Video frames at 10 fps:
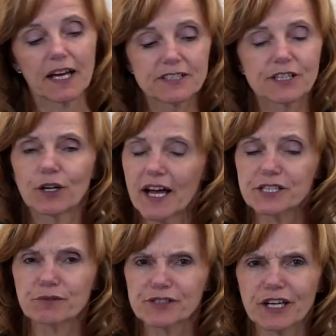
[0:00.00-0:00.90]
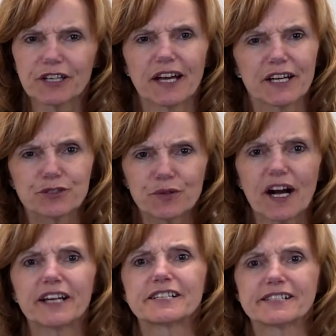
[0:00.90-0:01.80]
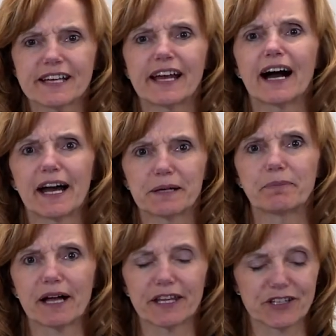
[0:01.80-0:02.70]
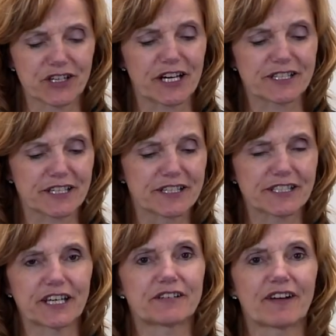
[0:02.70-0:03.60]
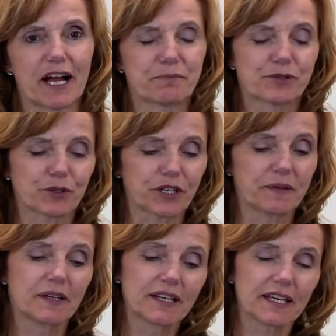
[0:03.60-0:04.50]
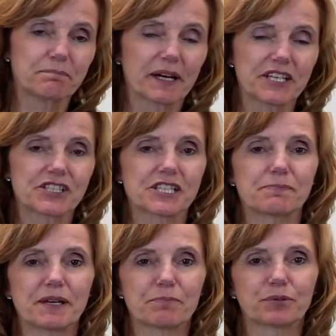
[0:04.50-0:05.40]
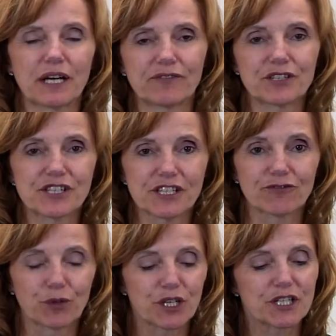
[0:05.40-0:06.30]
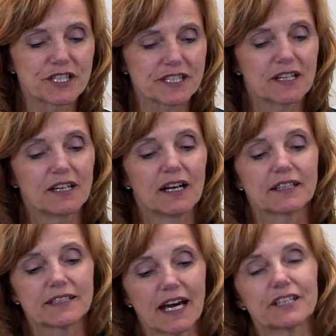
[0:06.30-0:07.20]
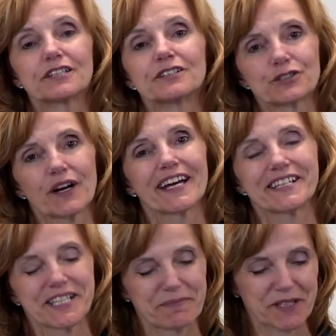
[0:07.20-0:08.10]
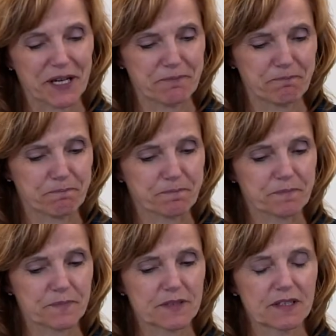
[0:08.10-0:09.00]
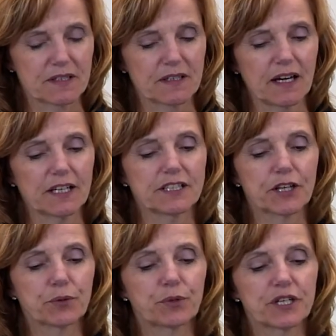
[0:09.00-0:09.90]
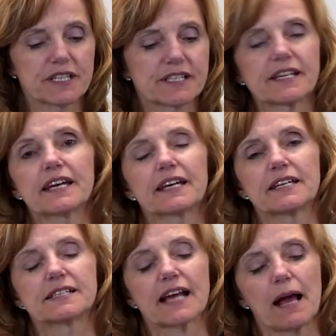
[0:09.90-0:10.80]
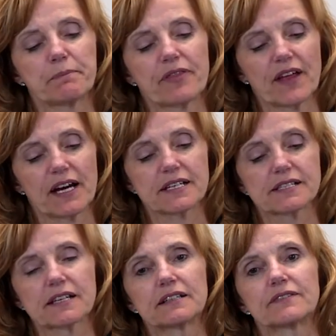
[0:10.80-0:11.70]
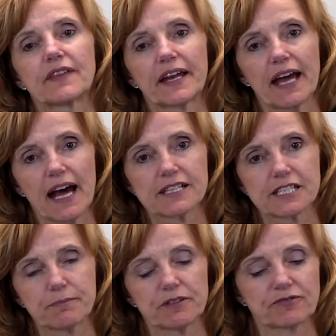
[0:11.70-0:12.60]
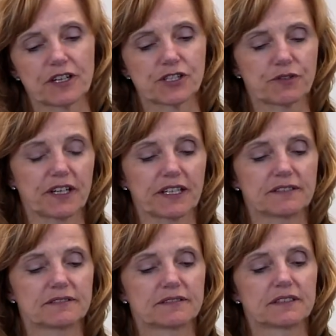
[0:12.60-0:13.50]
And so as a result, I try to say, I apologize instead of I'm sorry. It might just be a preference of words, yet try it sometime. Another word to say is empathize. That has to be frustrating.